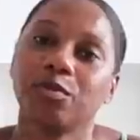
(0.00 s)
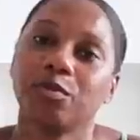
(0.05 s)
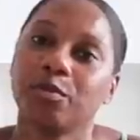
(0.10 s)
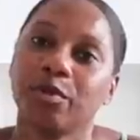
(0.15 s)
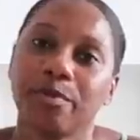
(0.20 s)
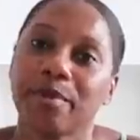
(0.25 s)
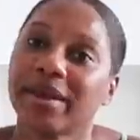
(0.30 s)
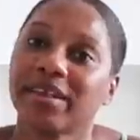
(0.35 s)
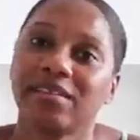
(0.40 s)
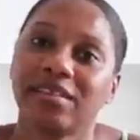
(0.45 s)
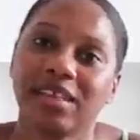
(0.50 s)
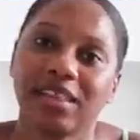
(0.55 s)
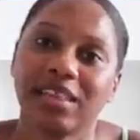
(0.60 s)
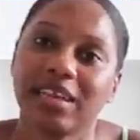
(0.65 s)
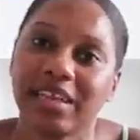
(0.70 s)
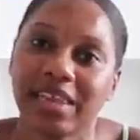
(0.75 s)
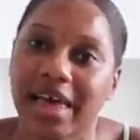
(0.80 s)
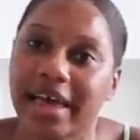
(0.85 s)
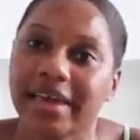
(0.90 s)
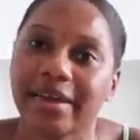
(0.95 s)
we're
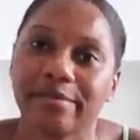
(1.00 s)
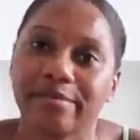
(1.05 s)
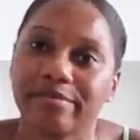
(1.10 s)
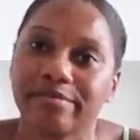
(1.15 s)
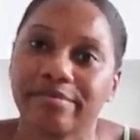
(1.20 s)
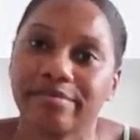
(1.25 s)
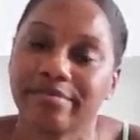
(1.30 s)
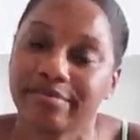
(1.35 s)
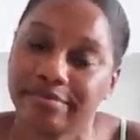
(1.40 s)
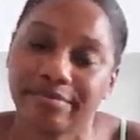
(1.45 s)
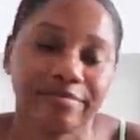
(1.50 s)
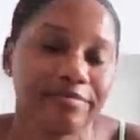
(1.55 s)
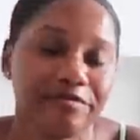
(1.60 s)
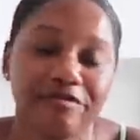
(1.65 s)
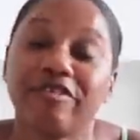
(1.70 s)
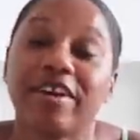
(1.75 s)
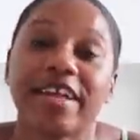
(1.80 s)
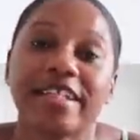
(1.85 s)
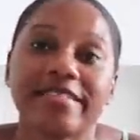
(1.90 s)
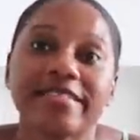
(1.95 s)
basically like
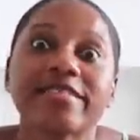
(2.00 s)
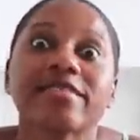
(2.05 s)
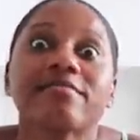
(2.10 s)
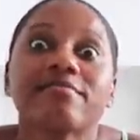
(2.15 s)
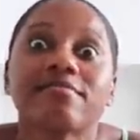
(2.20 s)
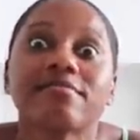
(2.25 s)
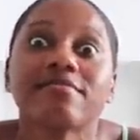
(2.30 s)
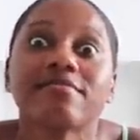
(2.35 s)
friends.